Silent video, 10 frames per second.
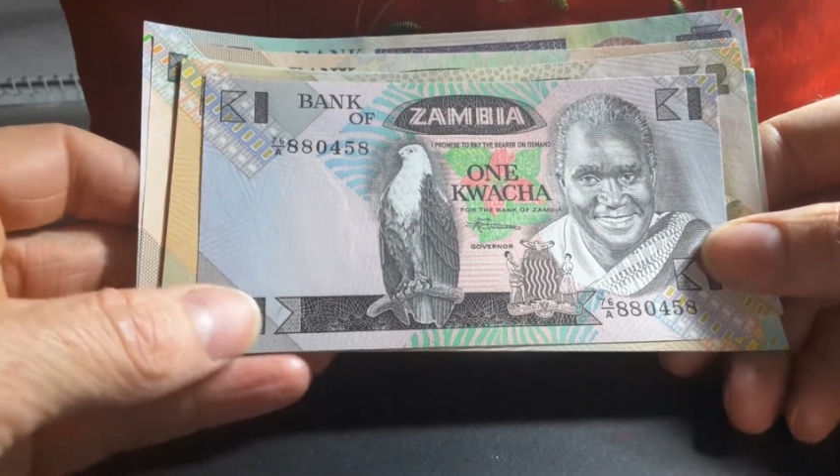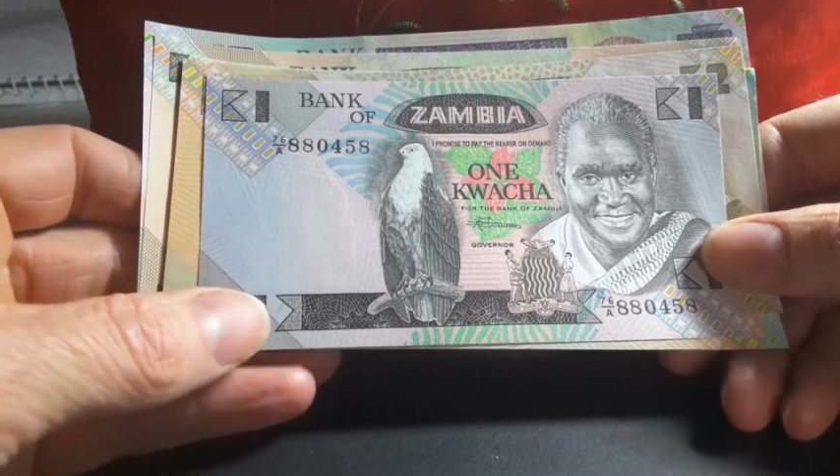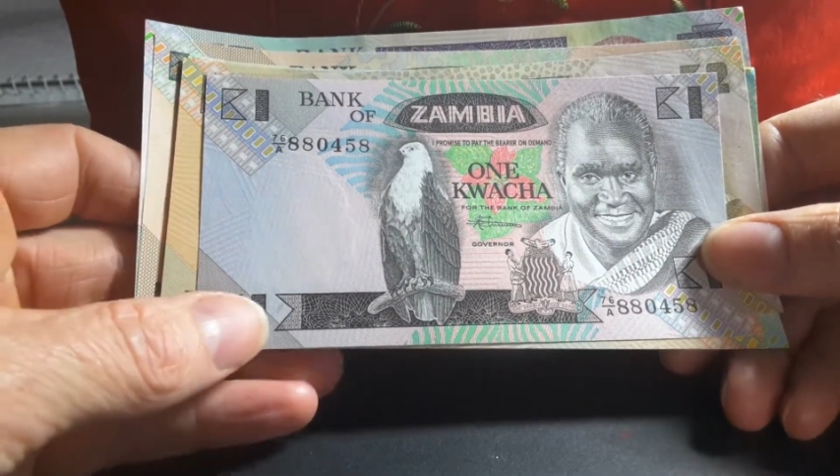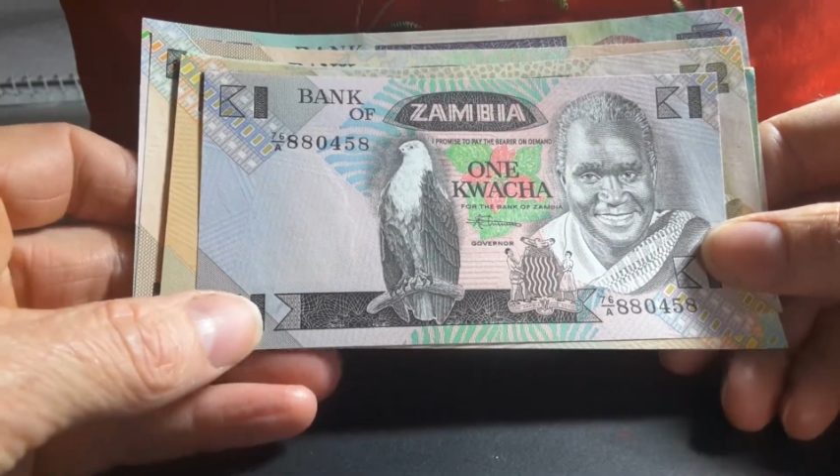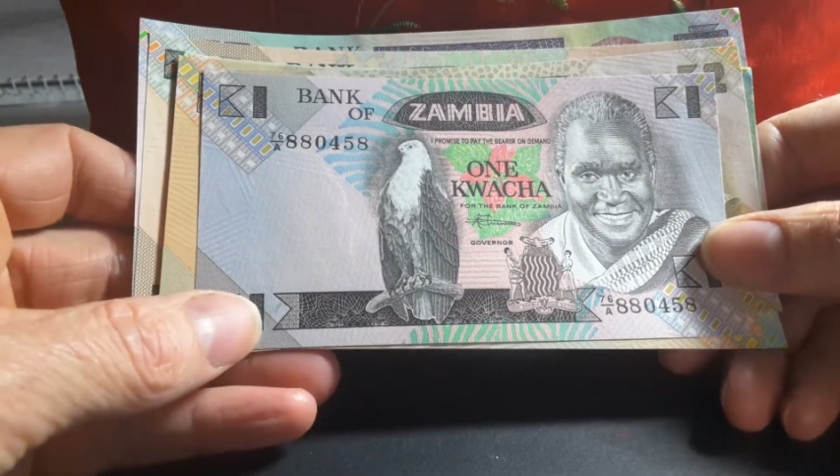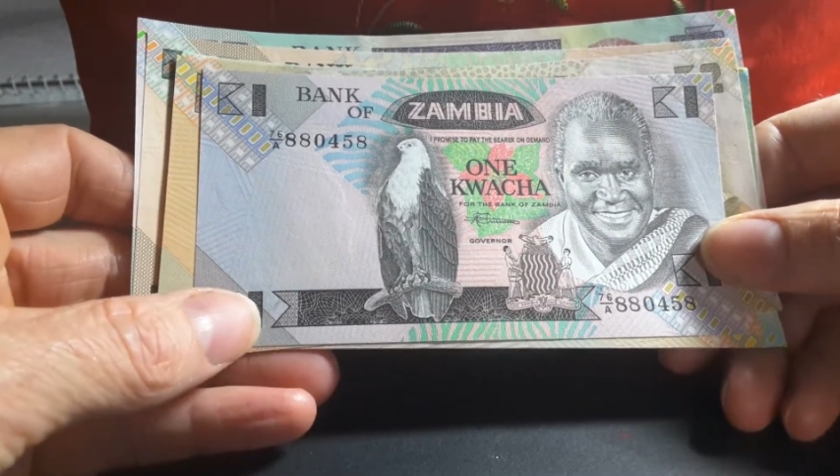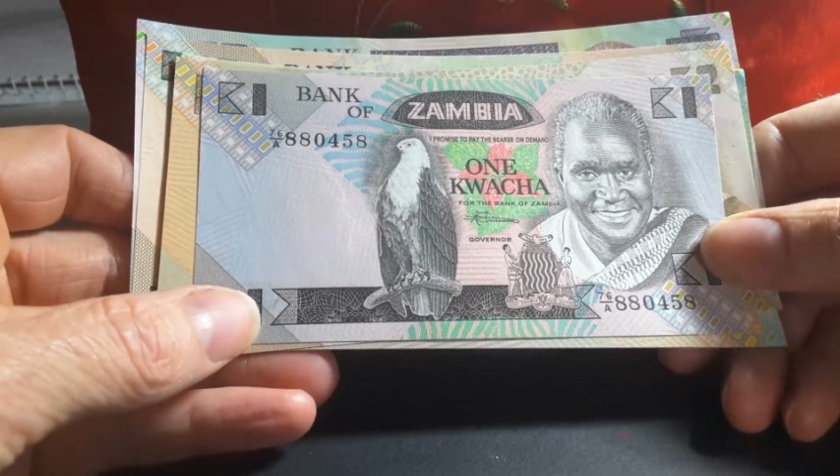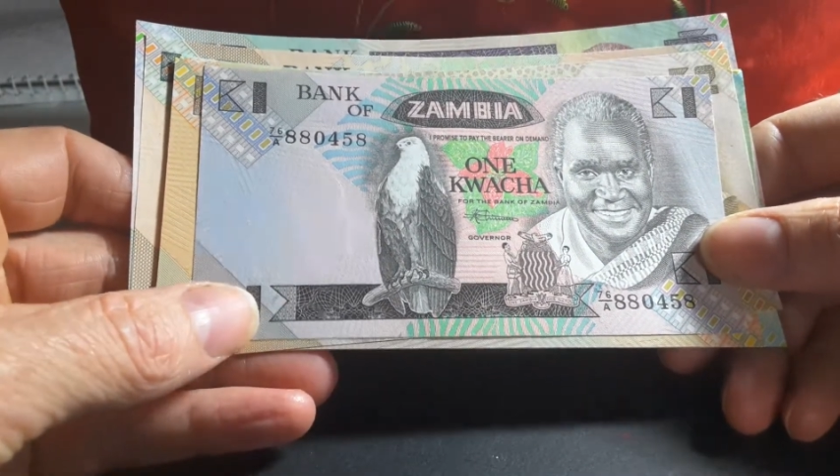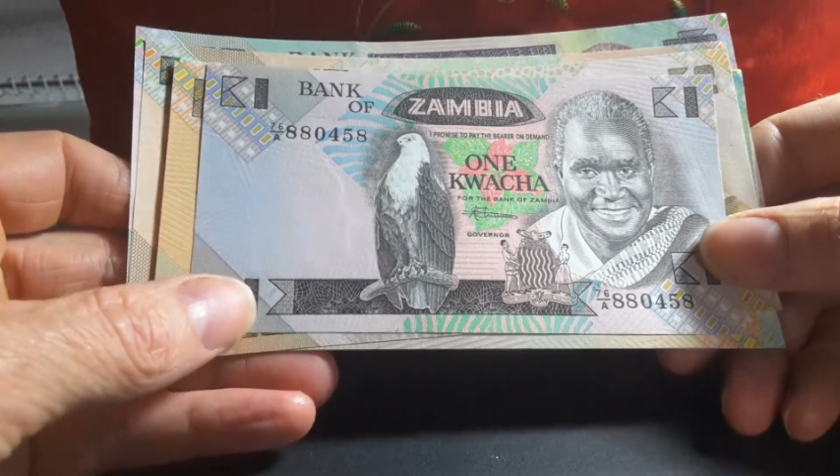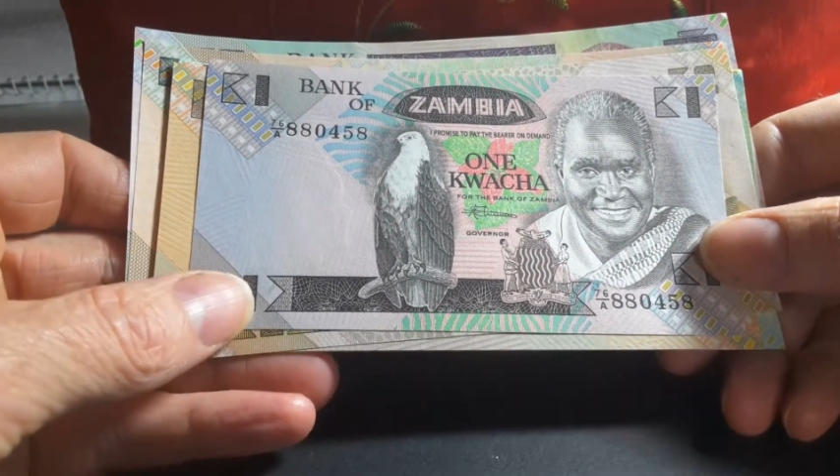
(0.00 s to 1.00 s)
actually a
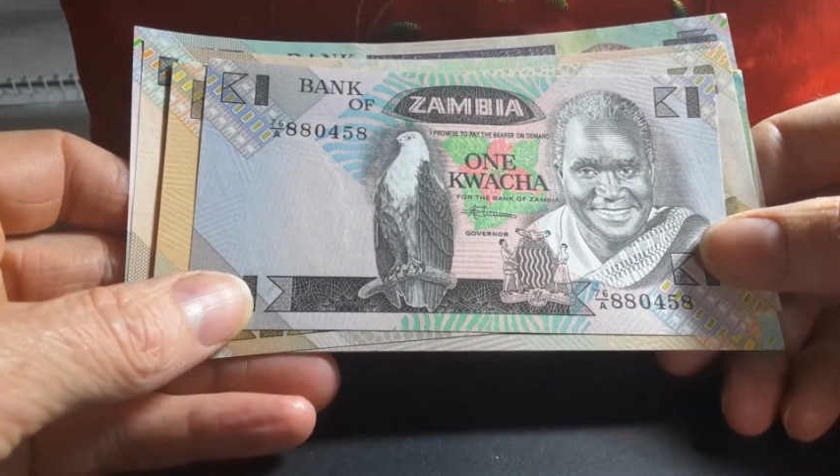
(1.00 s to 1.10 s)
lot of these